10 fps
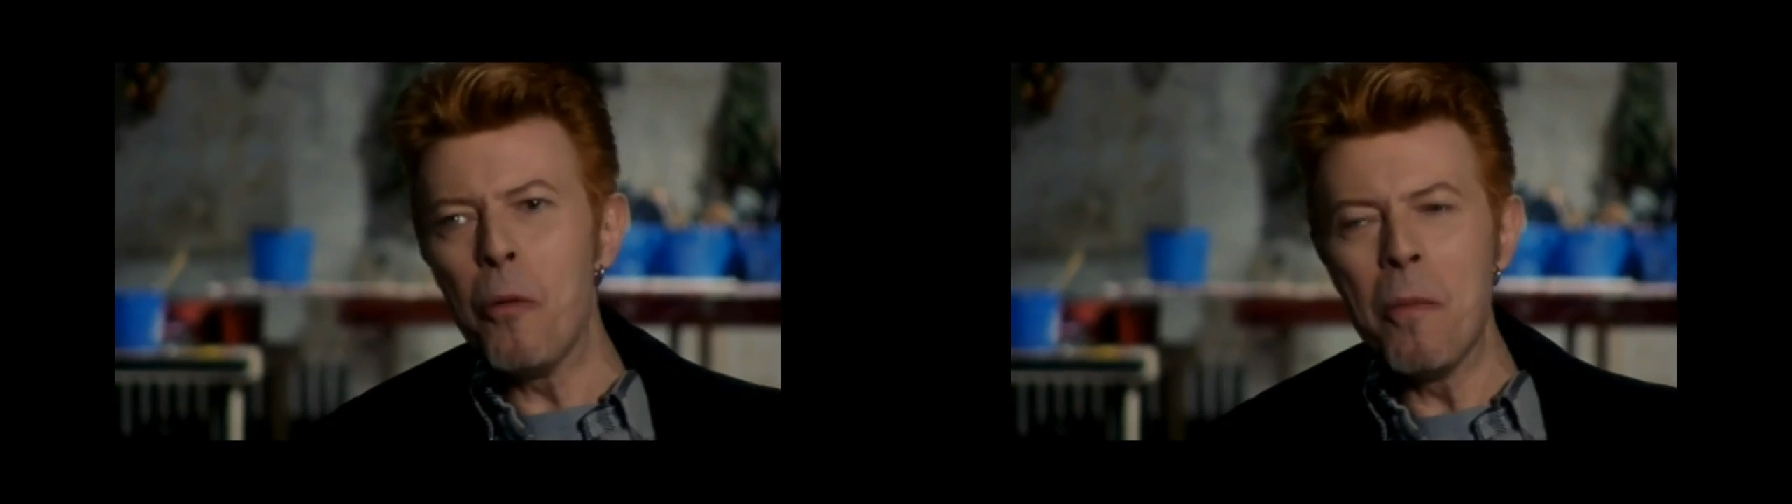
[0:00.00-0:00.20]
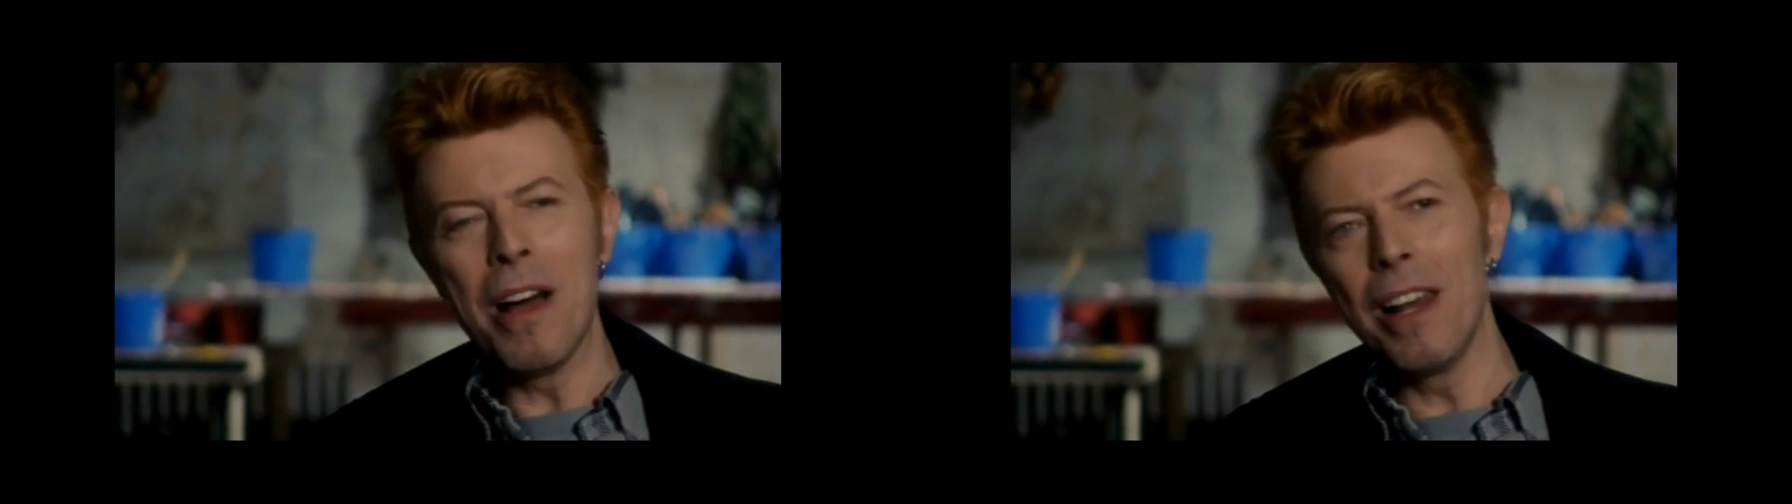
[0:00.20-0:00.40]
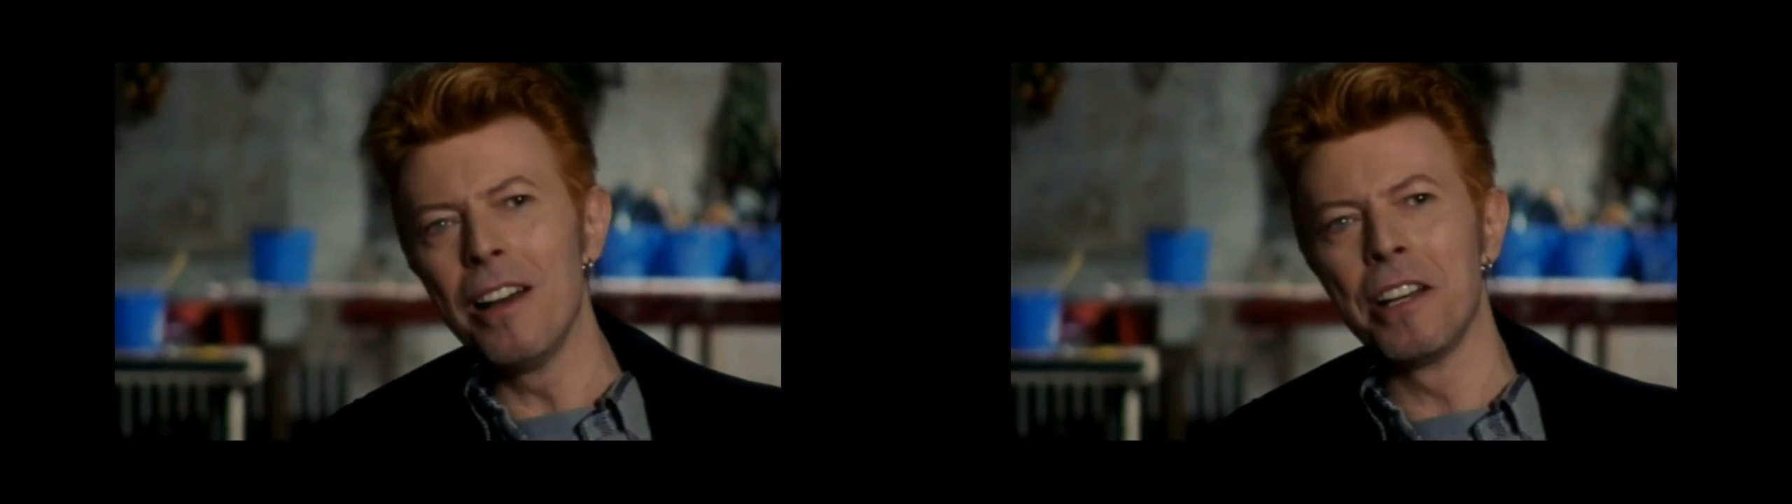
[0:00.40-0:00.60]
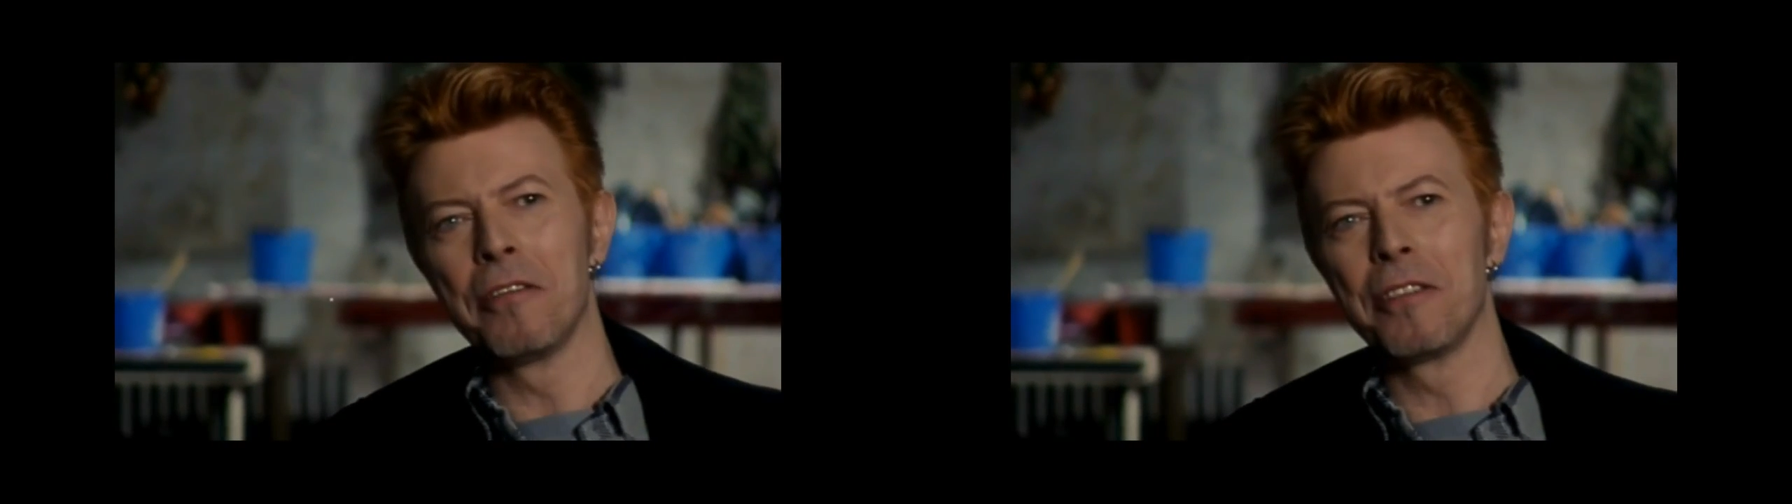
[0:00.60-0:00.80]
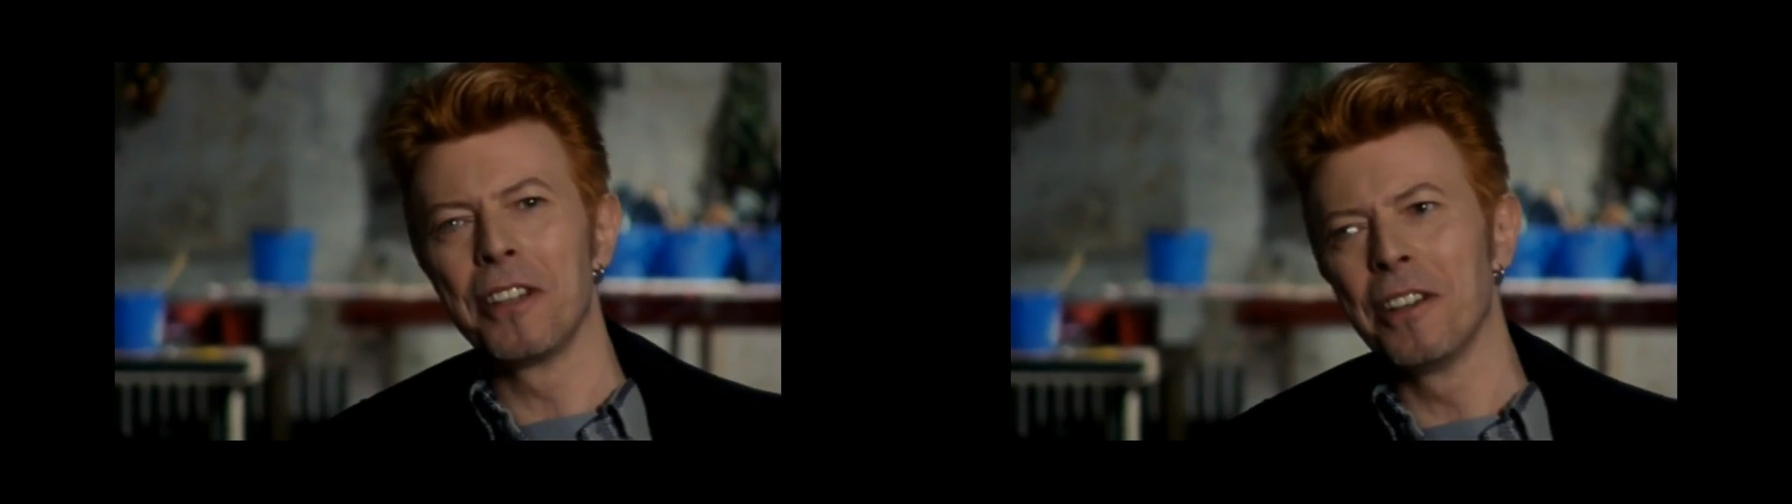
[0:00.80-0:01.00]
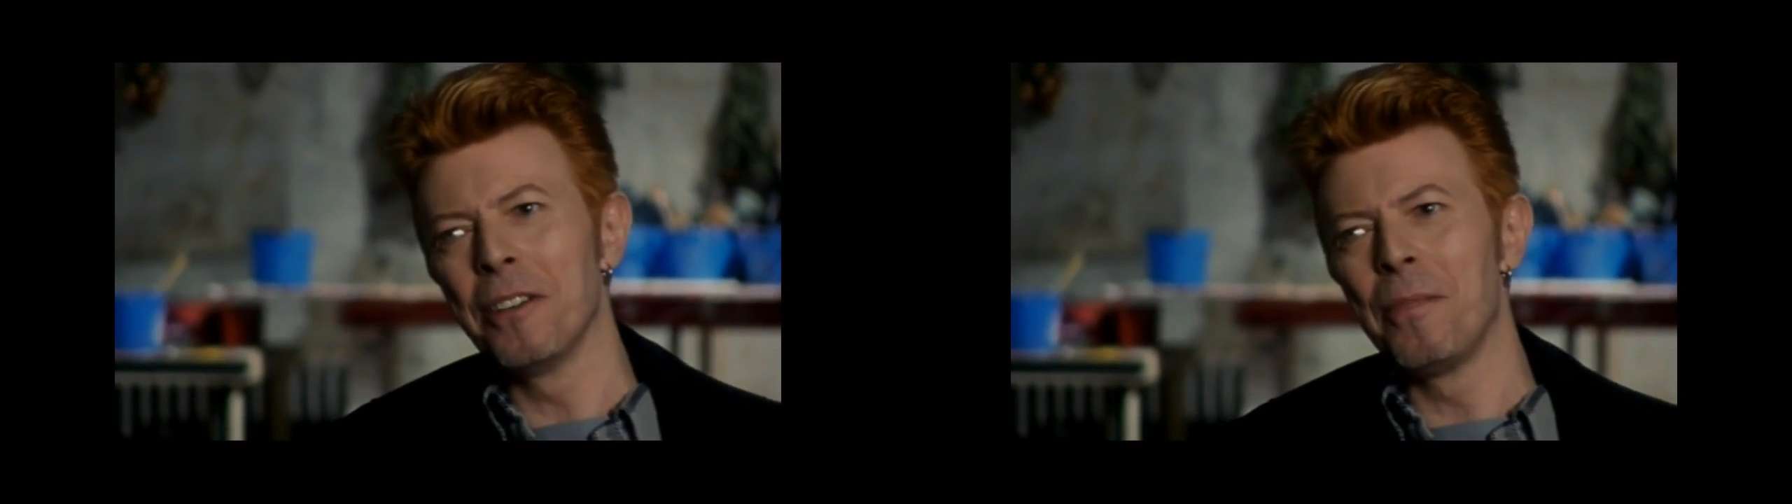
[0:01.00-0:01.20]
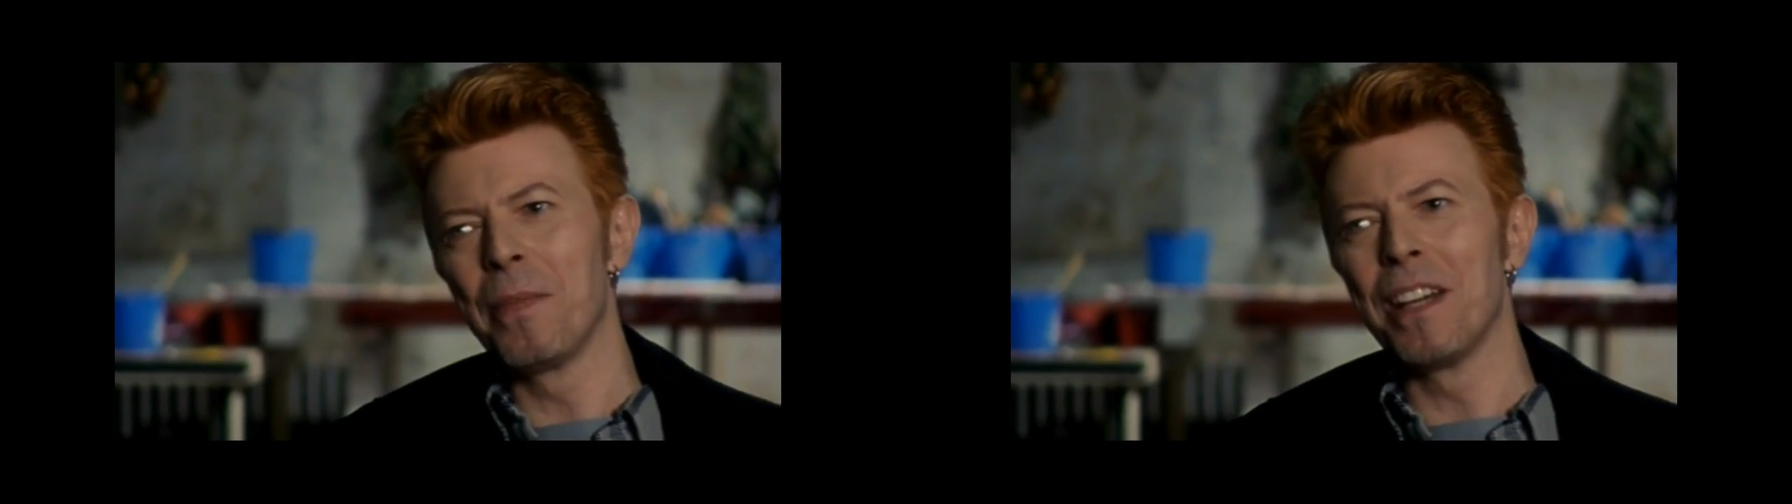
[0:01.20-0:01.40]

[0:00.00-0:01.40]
my life, you know.